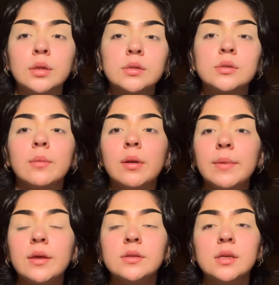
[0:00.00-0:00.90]
So I'm going to
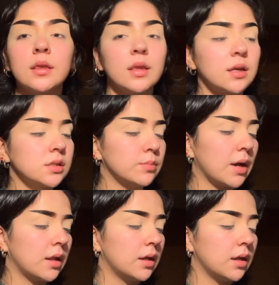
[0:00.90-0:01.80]
be using this
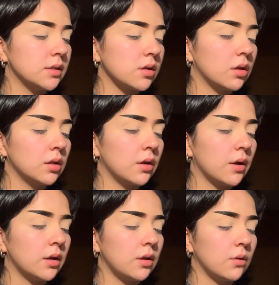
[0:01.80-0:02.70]
palette. It's called the
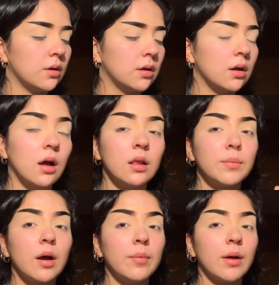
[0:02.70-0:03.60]
Grandeur ColourPop